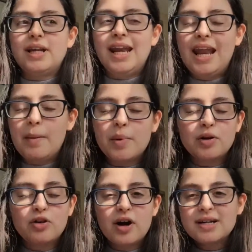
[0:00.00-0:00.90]

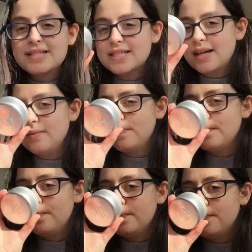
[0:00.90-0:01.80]
lemongrass scent.
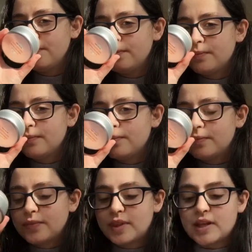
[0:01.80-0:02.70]

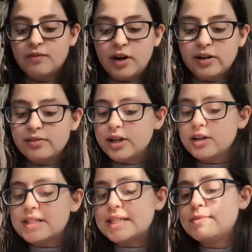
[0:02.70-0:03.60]
Very, very
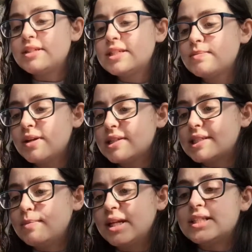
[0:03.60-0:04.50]
nice. It's meant to smell
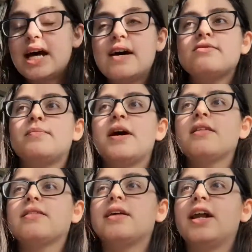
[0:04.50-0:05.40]
similar to Ava
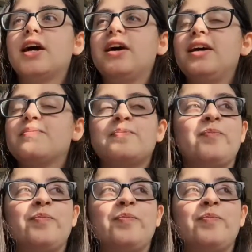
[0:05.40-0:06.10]
Bath, and